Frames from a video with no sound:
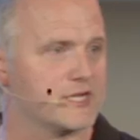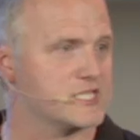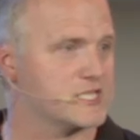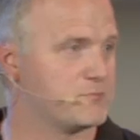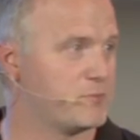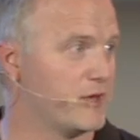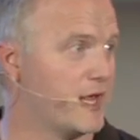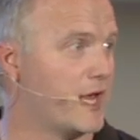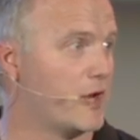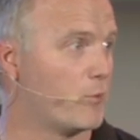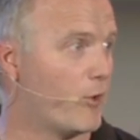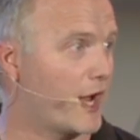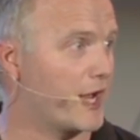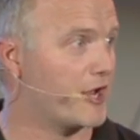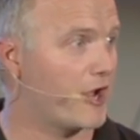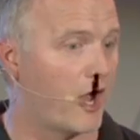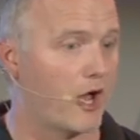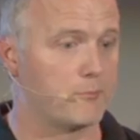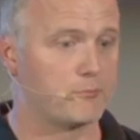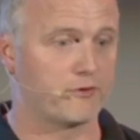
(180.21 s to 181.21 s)
explain why
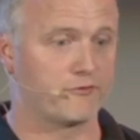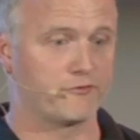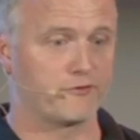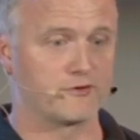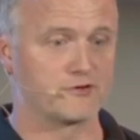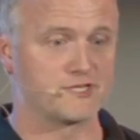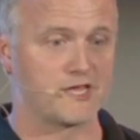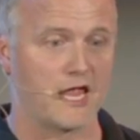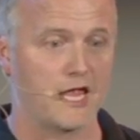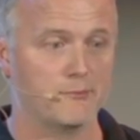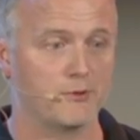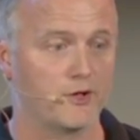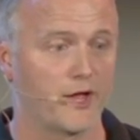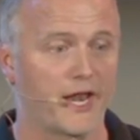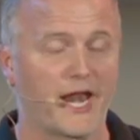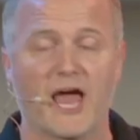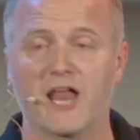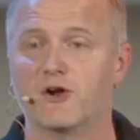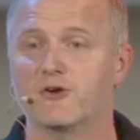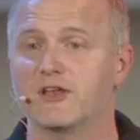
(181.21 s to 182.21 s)
God prefers Abel,
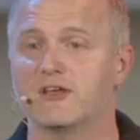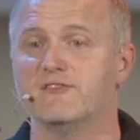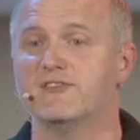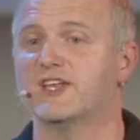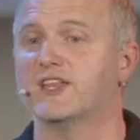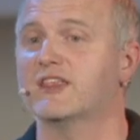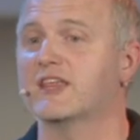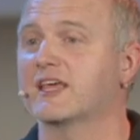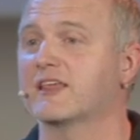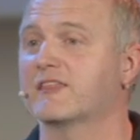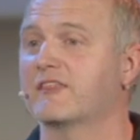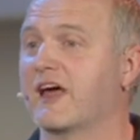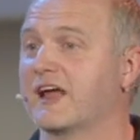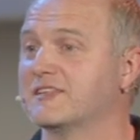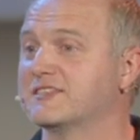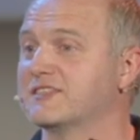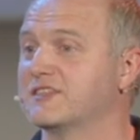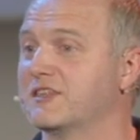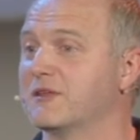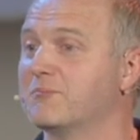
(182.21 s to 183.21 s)
and I don't even think
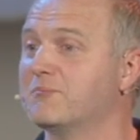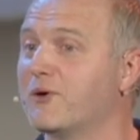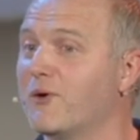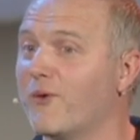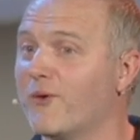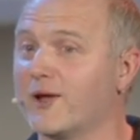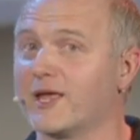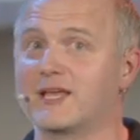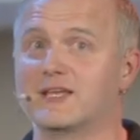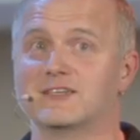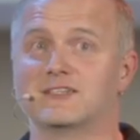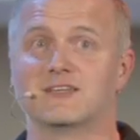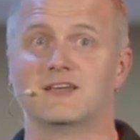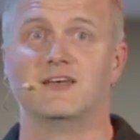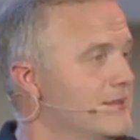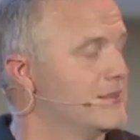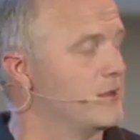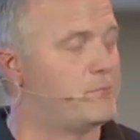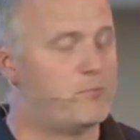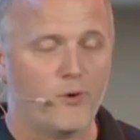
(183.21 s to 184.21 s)
that's the
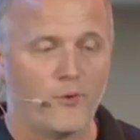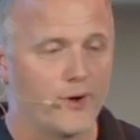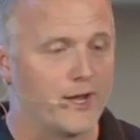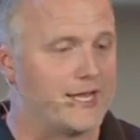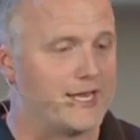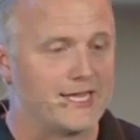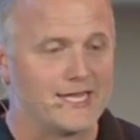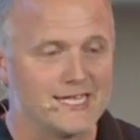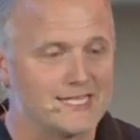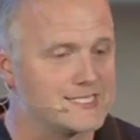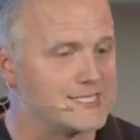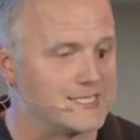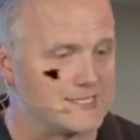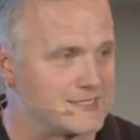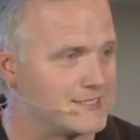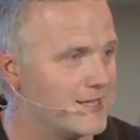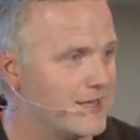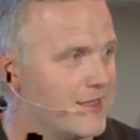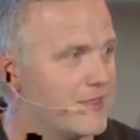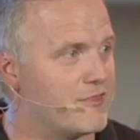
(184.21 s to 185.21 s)
point. The point
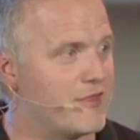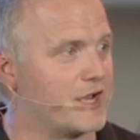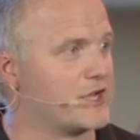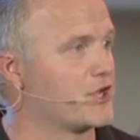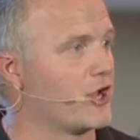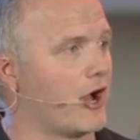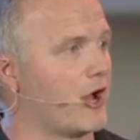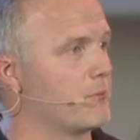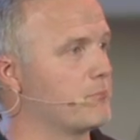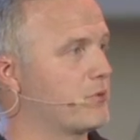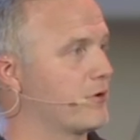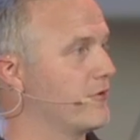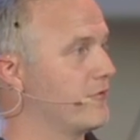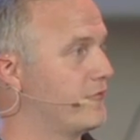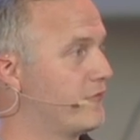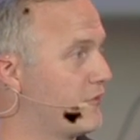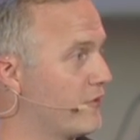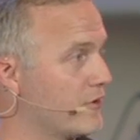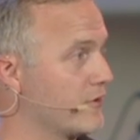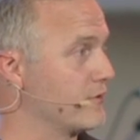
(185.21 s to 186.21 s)
isn't that God
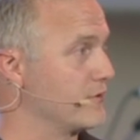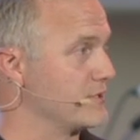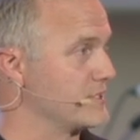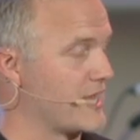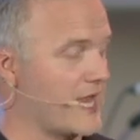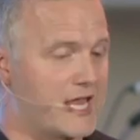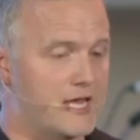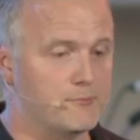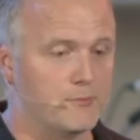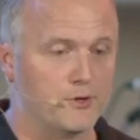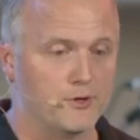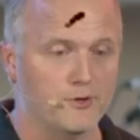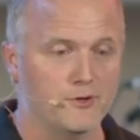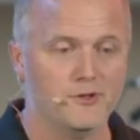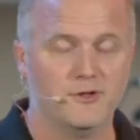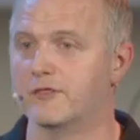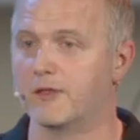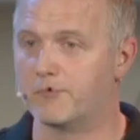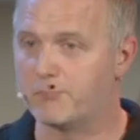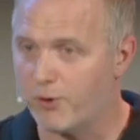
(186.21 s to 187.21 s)
prefers
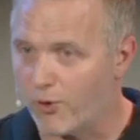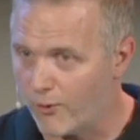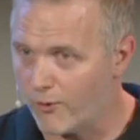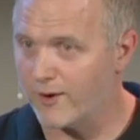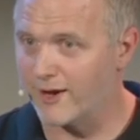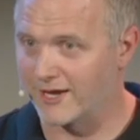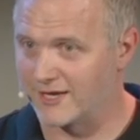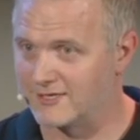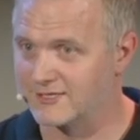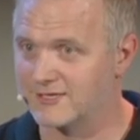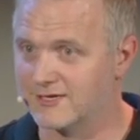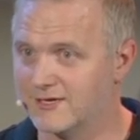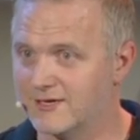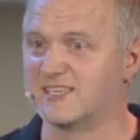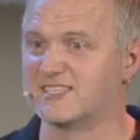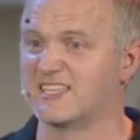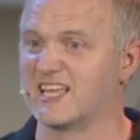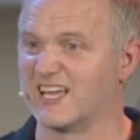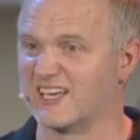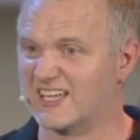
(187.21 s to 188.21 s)
Abel. The point
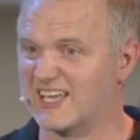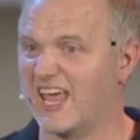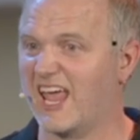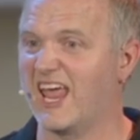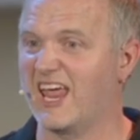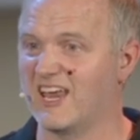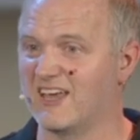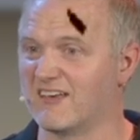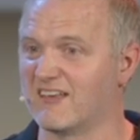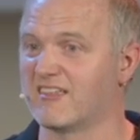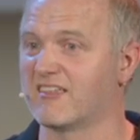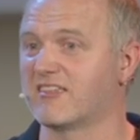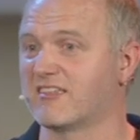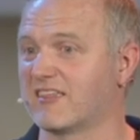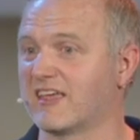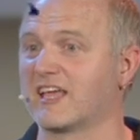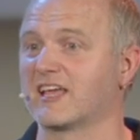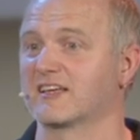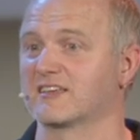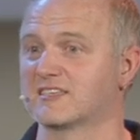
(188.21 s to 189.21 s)
is that Cain
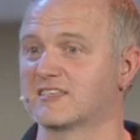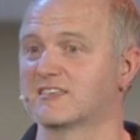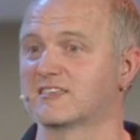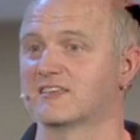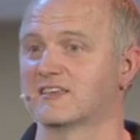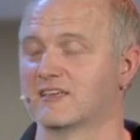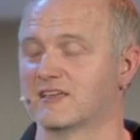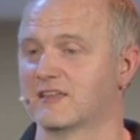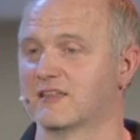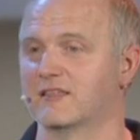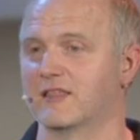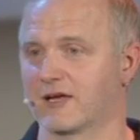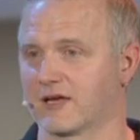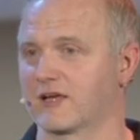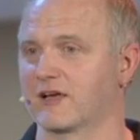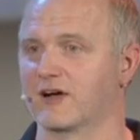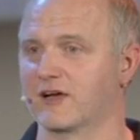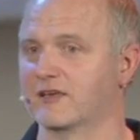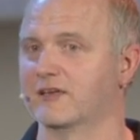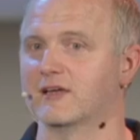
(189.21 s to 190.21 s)
thinks that
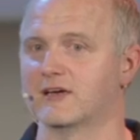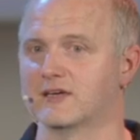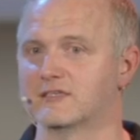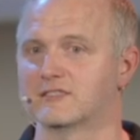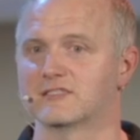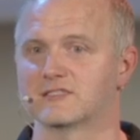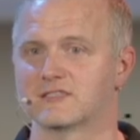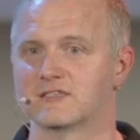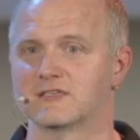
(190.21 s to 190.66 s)
God does.